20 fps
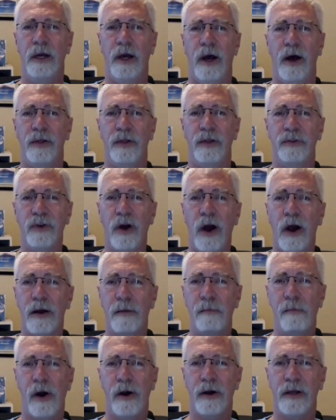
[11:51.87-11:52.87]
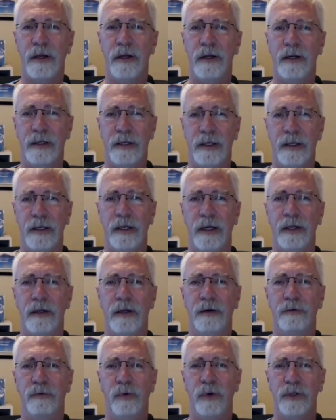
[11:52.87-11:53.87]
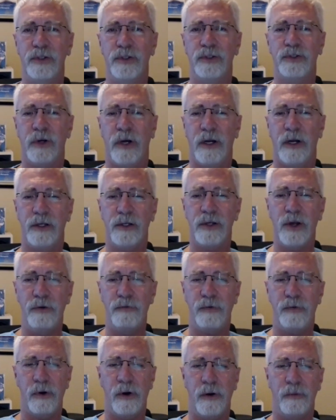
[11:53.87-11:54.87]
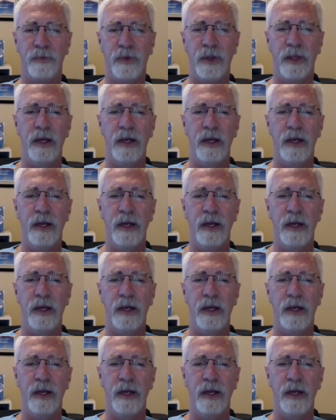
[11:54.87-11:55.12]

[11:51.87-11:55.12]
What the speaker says: the target market, again, of what you're trying to go for.